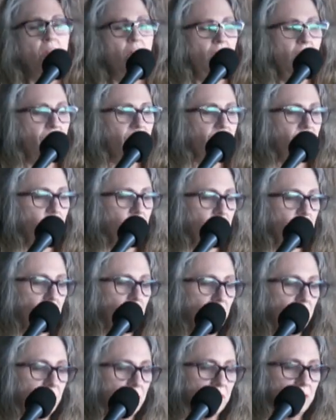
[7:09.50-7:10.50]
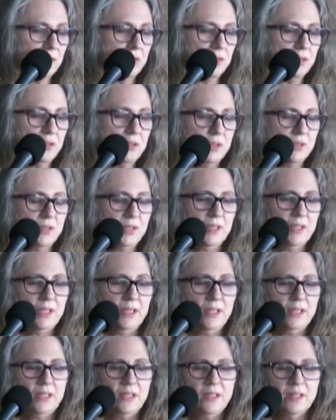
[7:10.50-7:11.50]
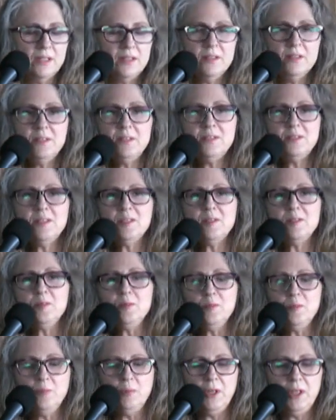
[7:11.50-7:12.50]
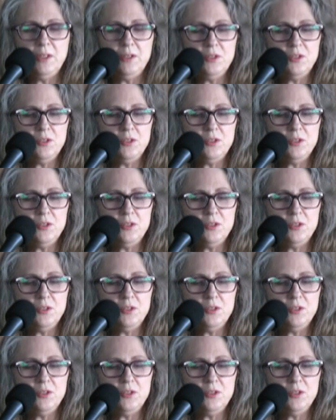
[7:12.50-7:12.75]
hot from the coals. Listen, my